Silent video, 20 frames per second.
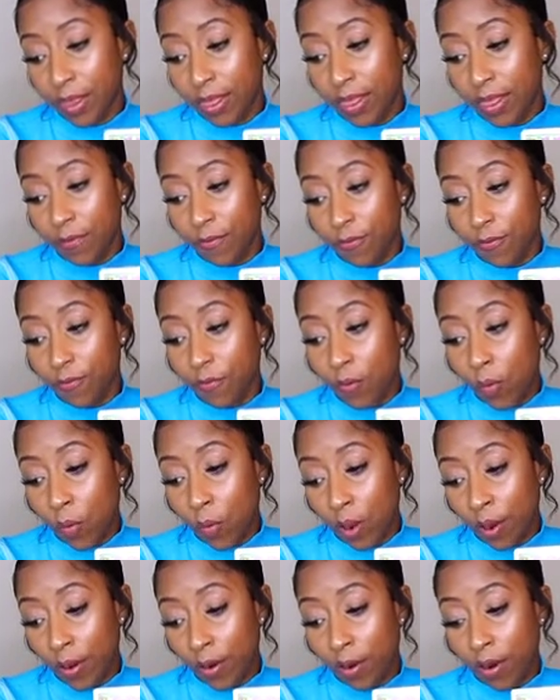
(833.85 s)
the
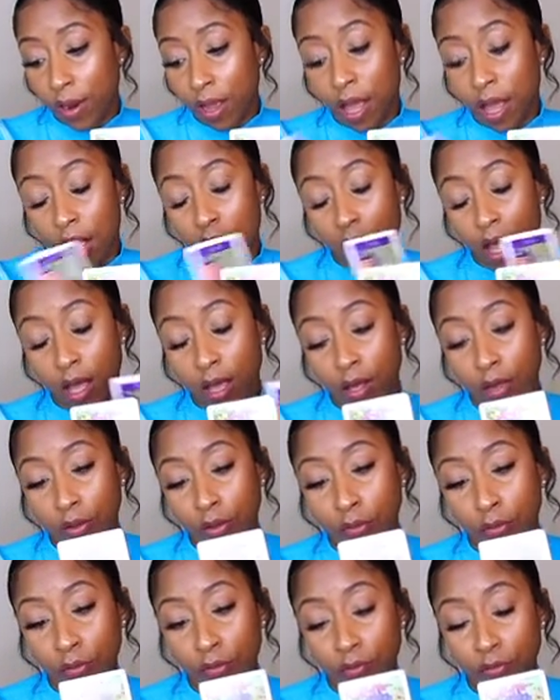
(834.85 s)
Four
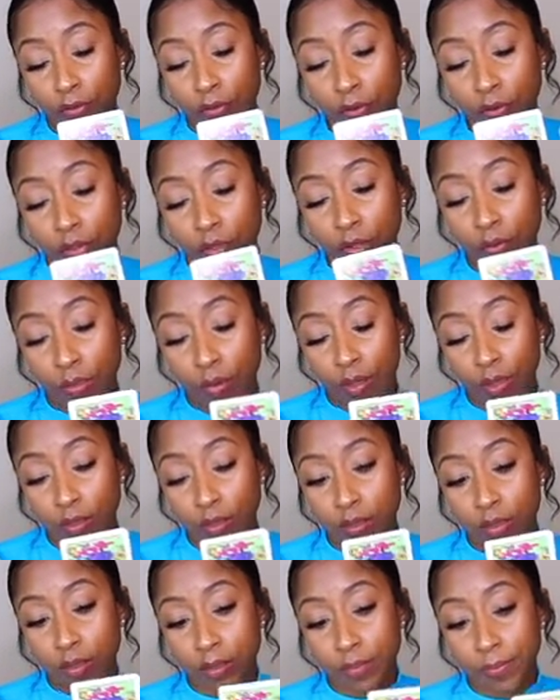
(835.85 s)
of
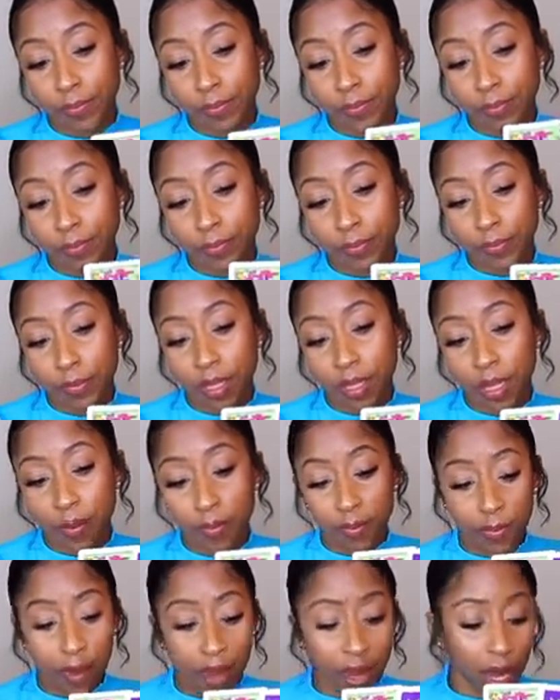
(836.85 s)
Swords
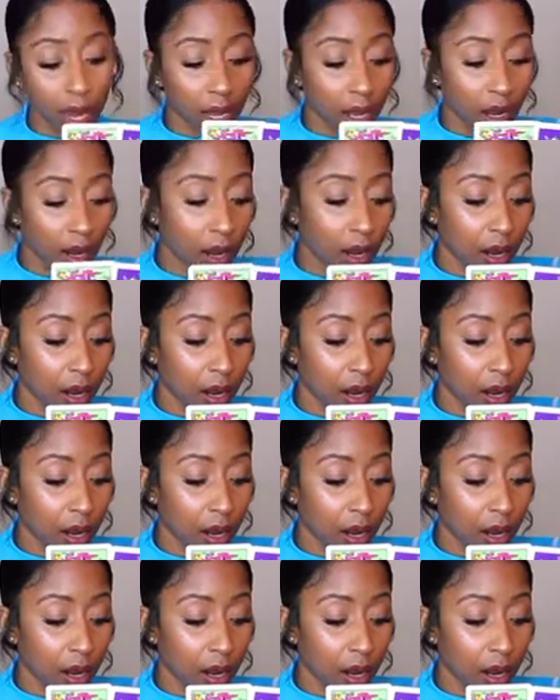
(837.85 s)
upright.